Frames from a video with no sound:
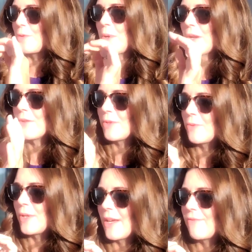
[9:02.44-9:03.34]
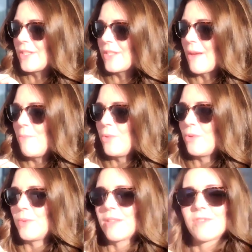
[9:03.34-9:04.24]
the pyramid. We have the
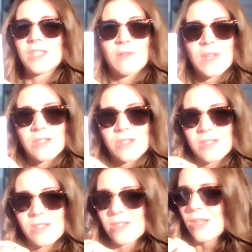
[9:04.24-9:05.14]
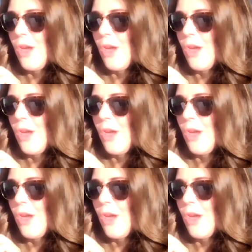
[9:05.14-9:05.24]
temple. We have the sphinxes.